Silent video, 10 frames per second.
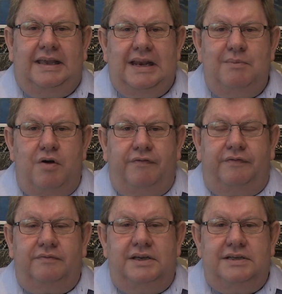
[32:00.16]
kill him
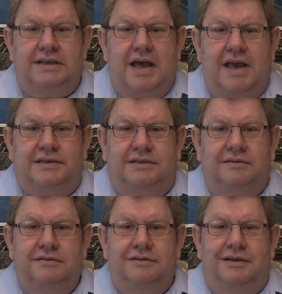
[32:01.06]
off, he's nice,
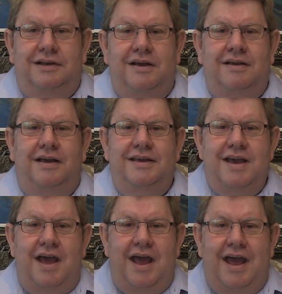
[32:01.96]
you know,
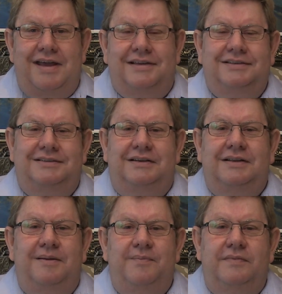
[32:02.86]
yay.
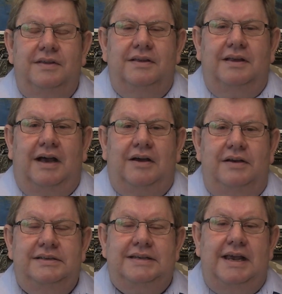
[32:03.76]
I
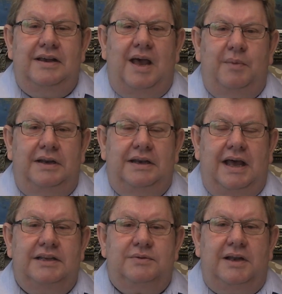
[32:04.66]
can't tell you how many
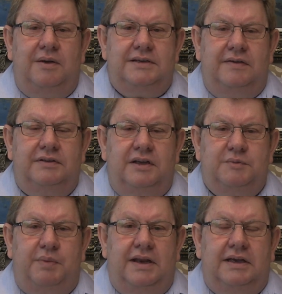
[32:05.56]
nights when I was having those
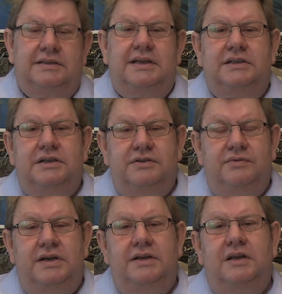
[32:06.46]
panic attacks, just
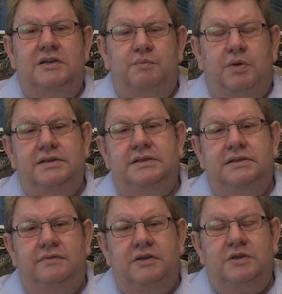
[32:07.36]
reading those
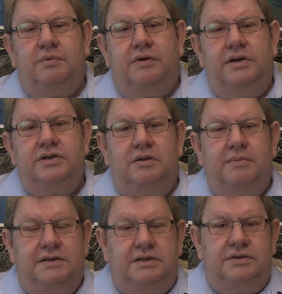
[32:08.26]
positive inspirational
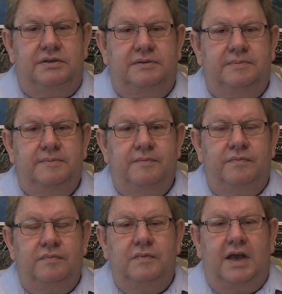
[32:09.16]
messages,
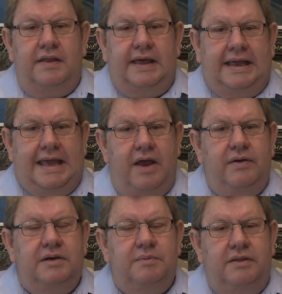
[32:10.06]
how they
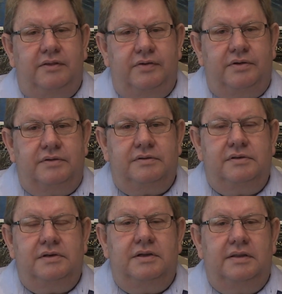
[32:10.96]
carried me through
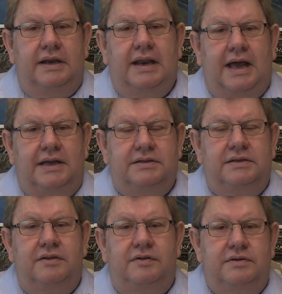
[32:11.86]
the night
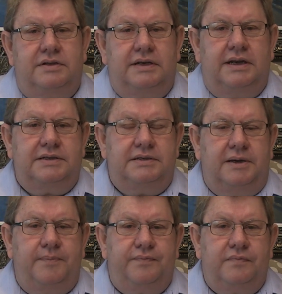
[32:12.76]
and through to the next day.